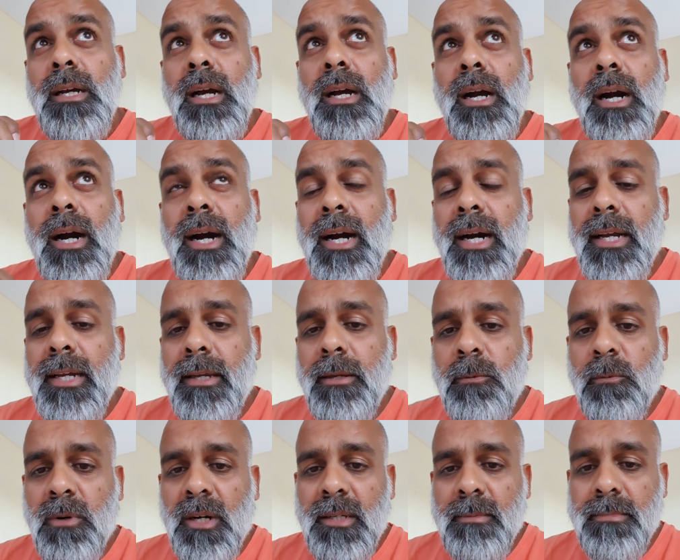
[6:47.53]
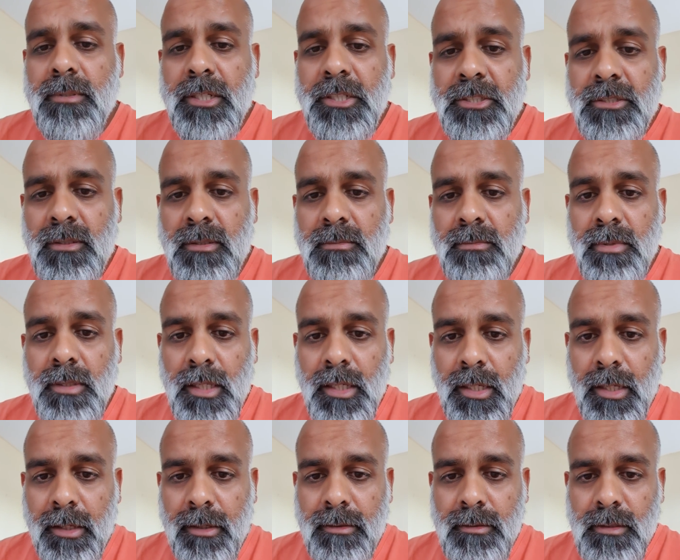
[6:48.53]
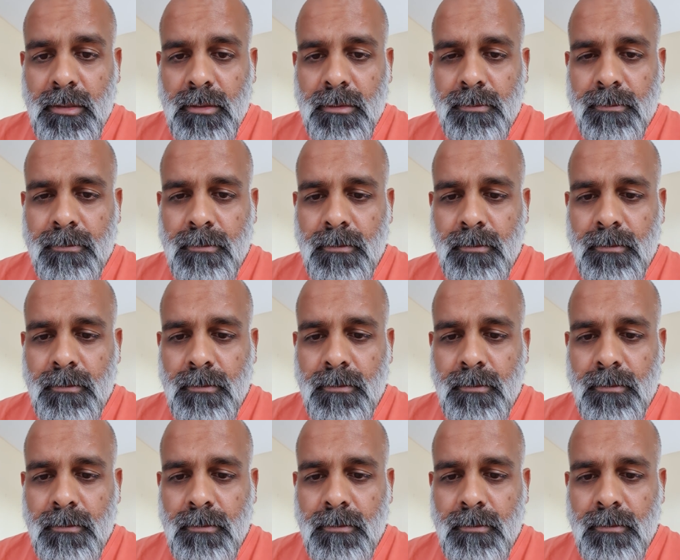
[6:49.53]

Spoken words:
high vibrational beings